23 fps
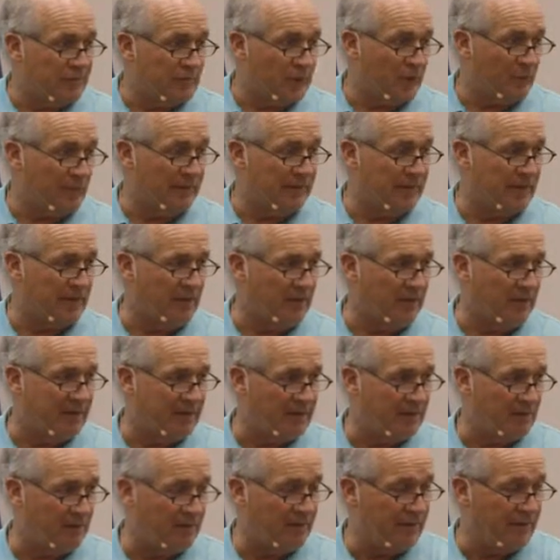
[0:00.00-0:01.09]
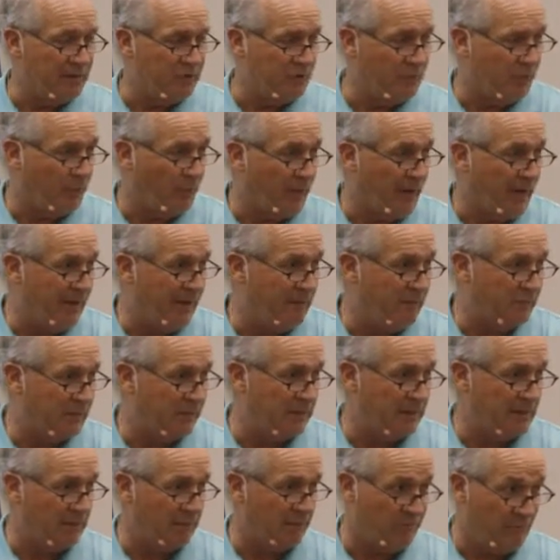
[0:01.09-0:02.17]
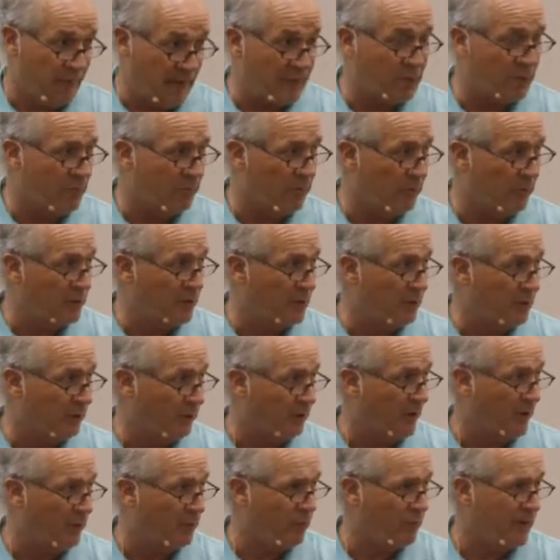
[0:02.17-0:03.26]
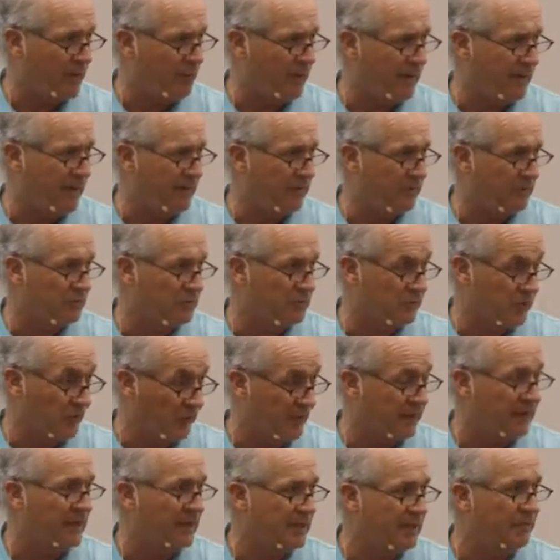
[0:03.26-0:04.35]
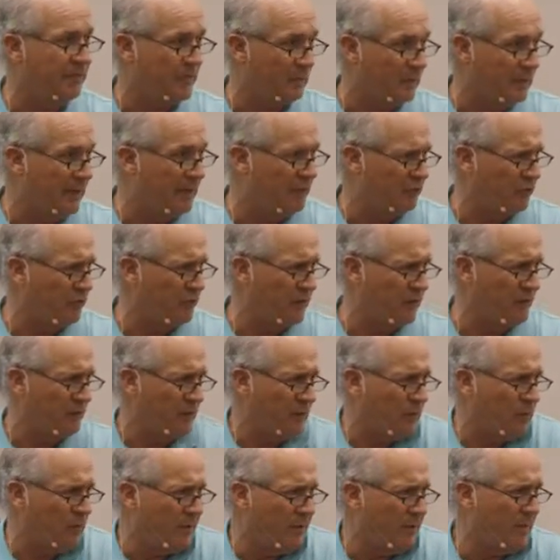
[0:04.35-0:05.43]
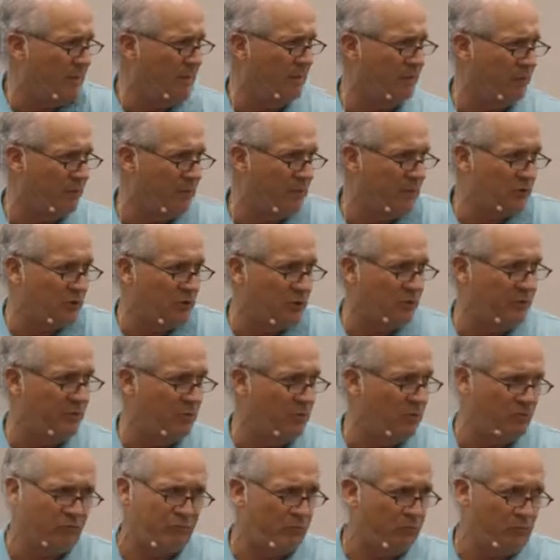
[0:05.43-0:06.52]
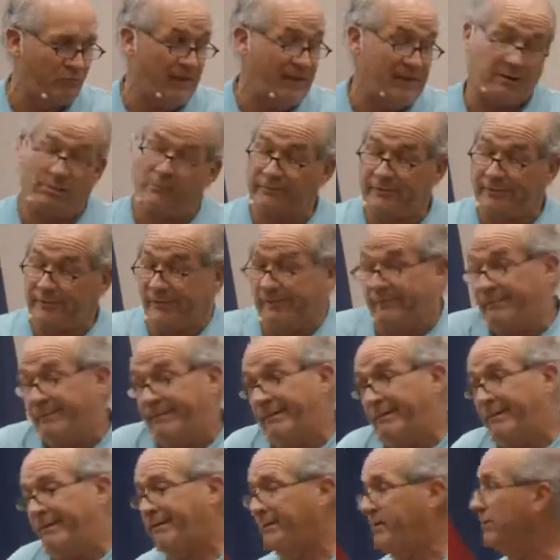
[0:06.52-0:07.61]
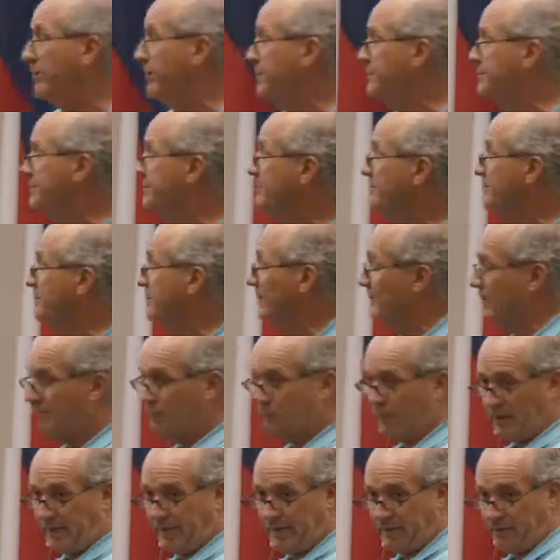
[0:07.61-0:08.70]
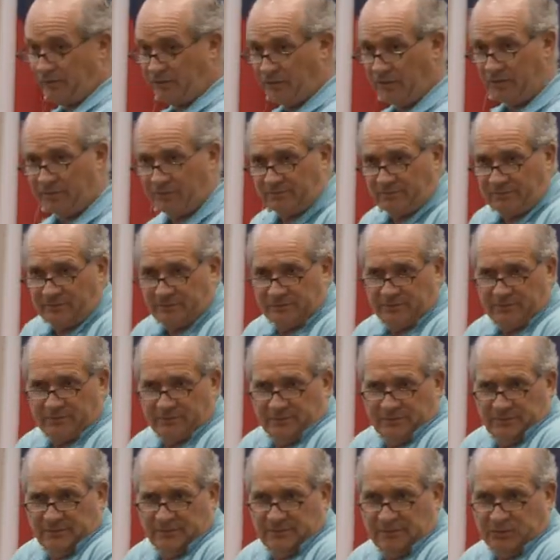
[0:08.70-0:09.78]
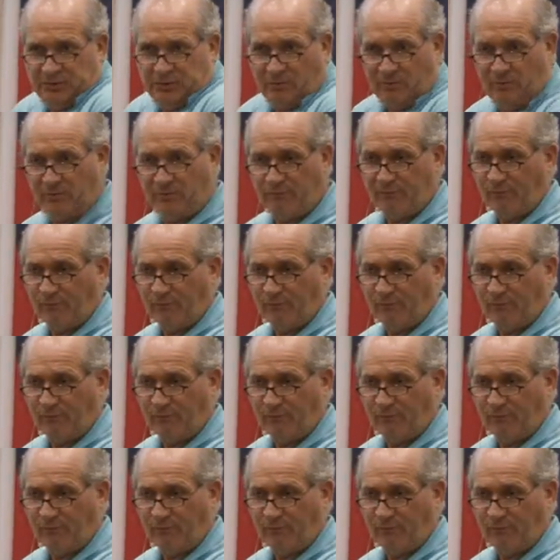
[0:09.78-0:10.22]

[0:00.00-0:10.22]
thought about that being an invasion of privacy. The vacuum cleaner that's running around my house is collecting information. Okay, what kind of information do they want from the vacuum cleaner? Okay, what kind of junk, what's on my